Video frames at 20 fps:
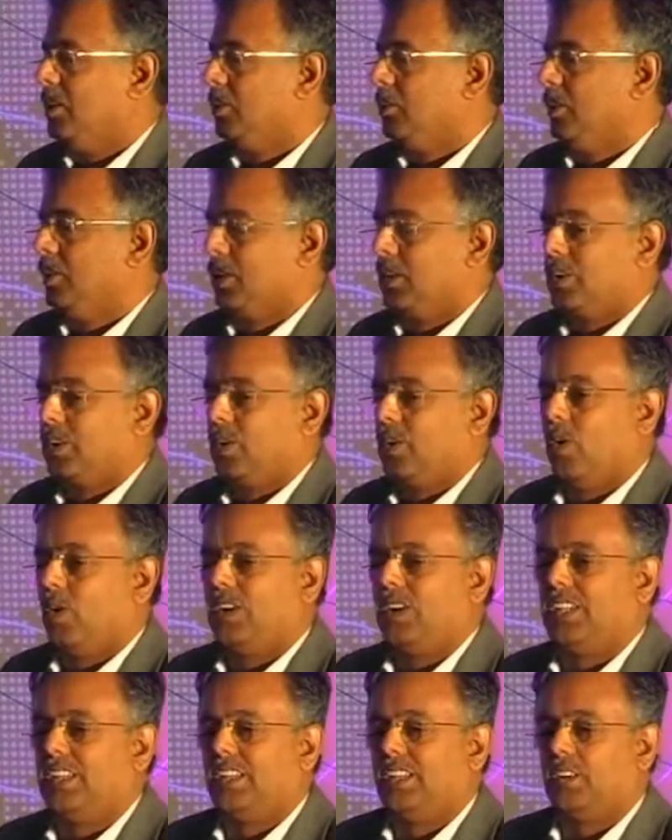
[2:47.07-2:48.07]
So the
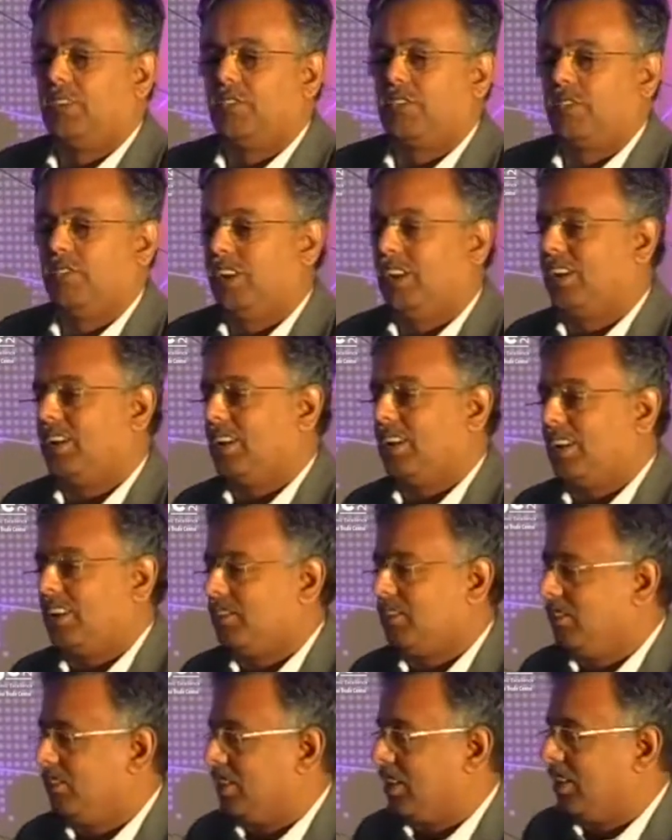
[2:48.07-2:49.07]
core DNA of webinar,
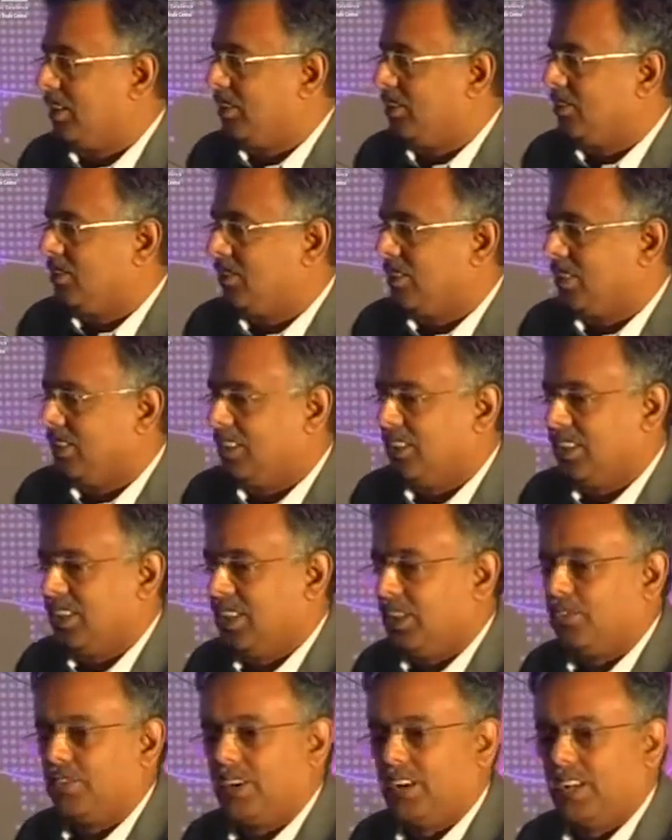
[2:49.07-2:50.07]
as you said, is uh,
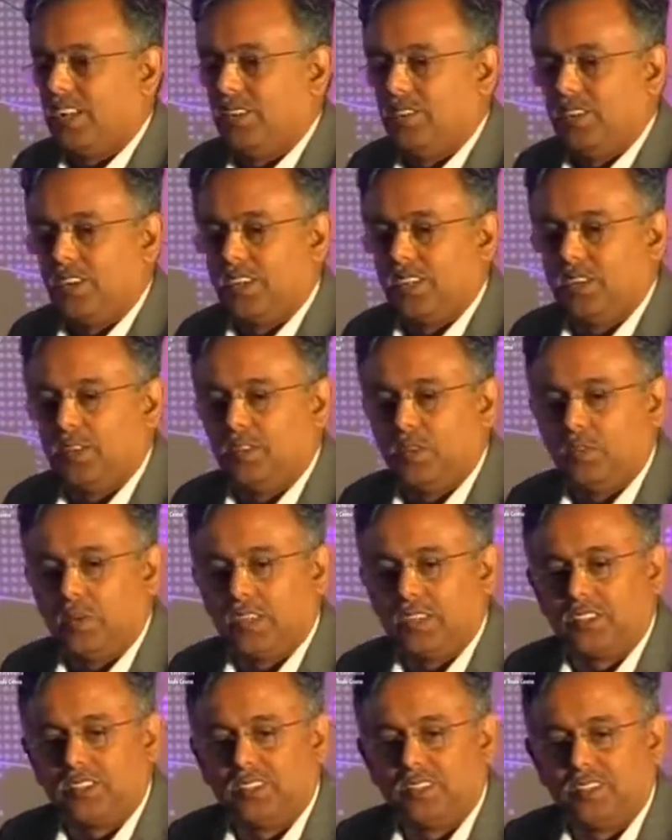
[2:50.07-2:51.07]
definitely working with
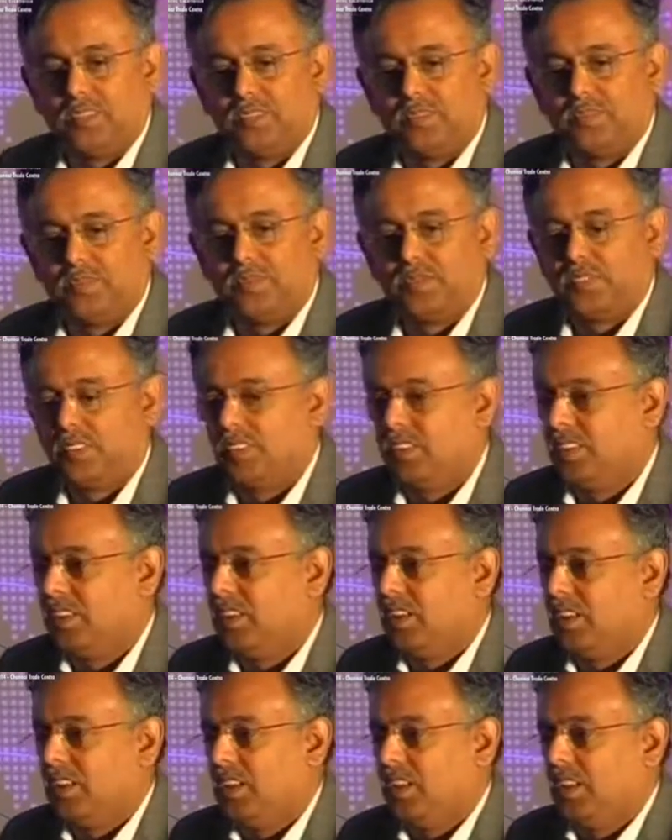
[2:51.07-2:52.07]
passion
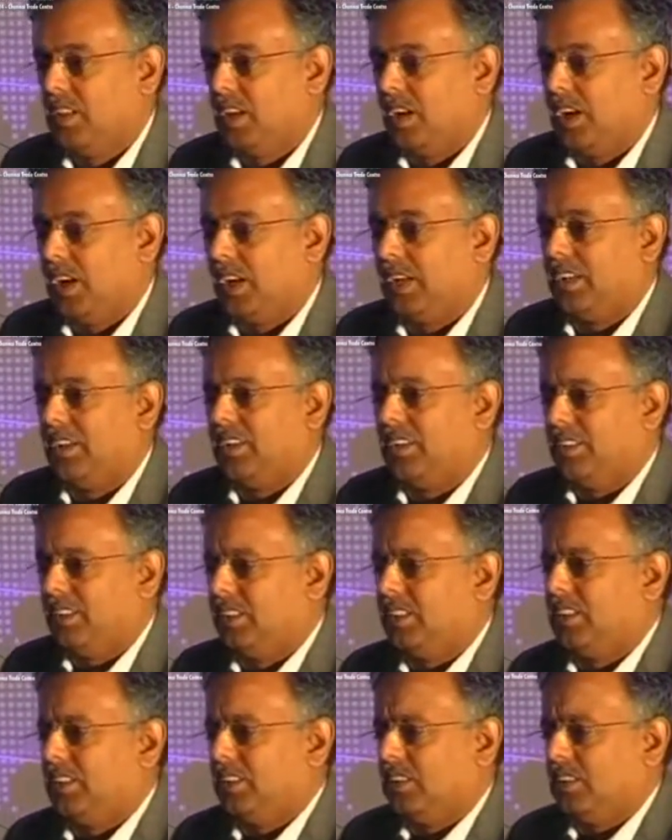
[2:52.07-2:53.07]
and
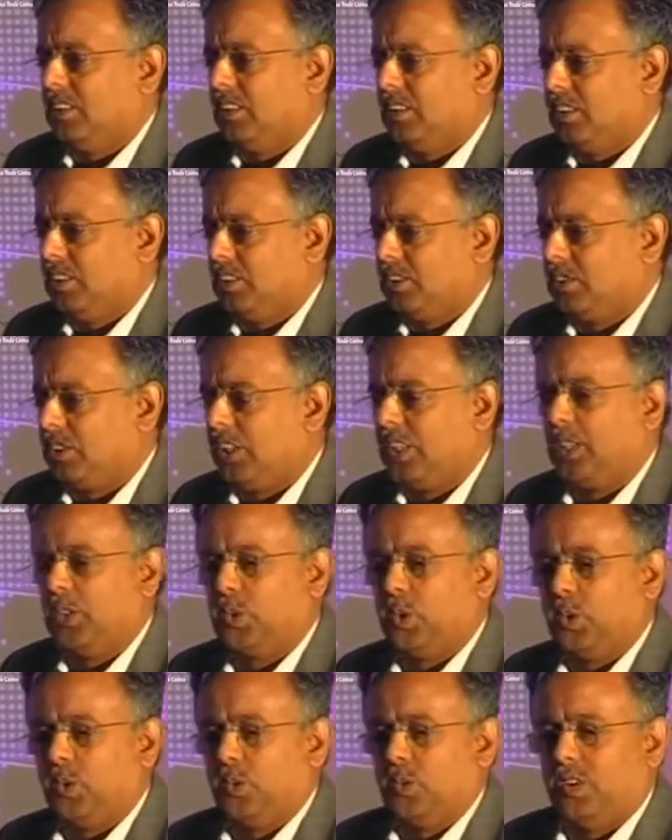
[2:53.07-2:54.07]
uh,
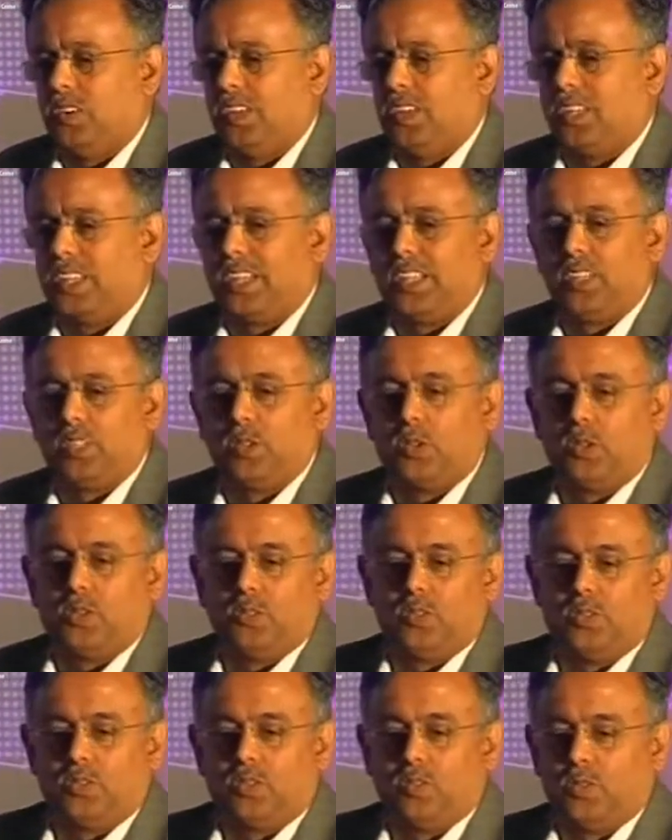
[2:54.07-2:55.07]
seeing through and taking
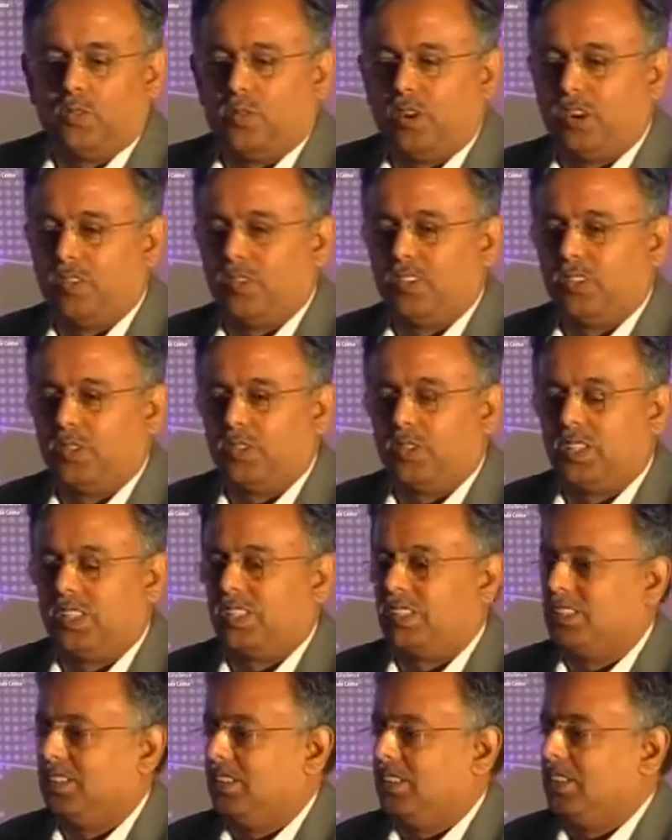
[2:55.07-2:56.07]
through to whatever you
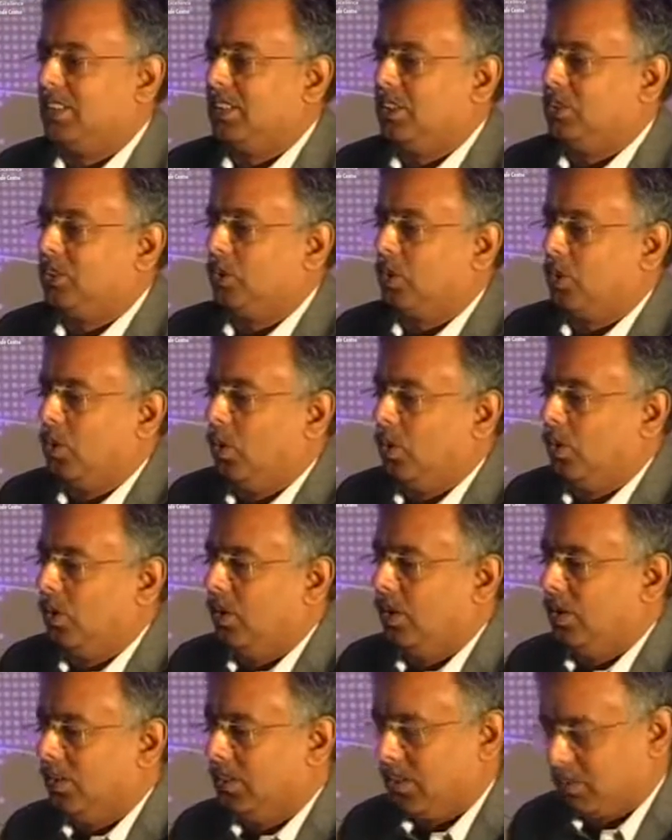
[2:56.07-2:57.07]
think uh, is your
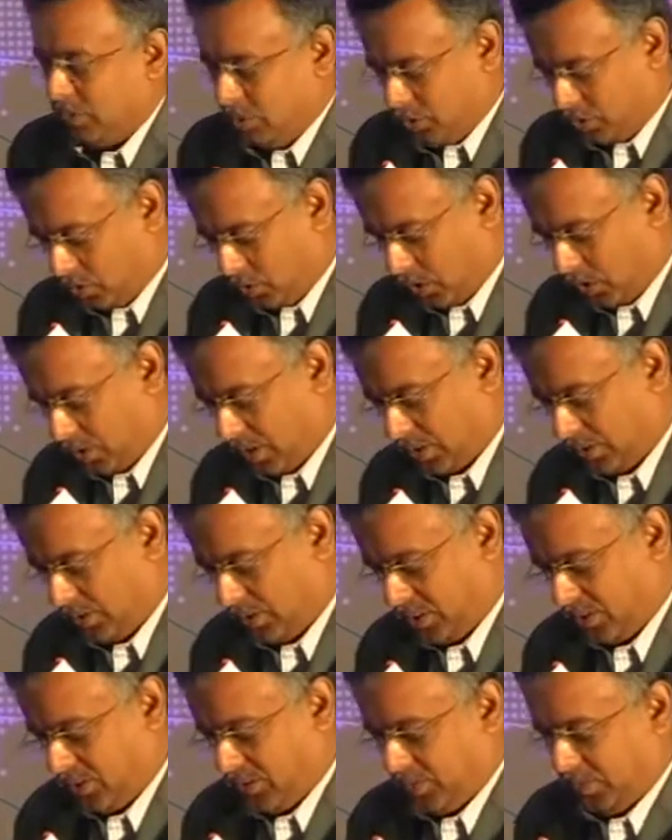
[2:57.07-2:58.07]
goal uh, which you want to
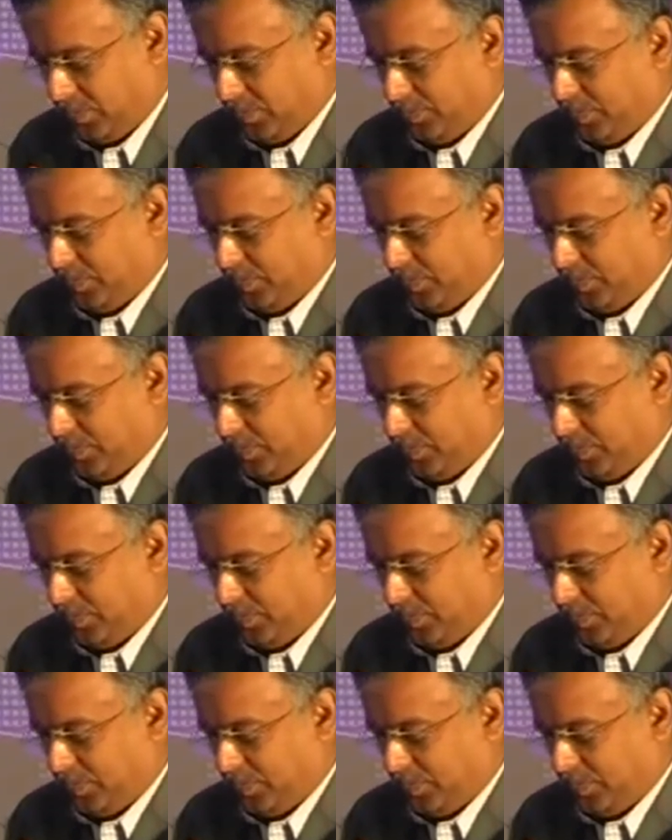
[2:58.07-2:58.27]
achieve.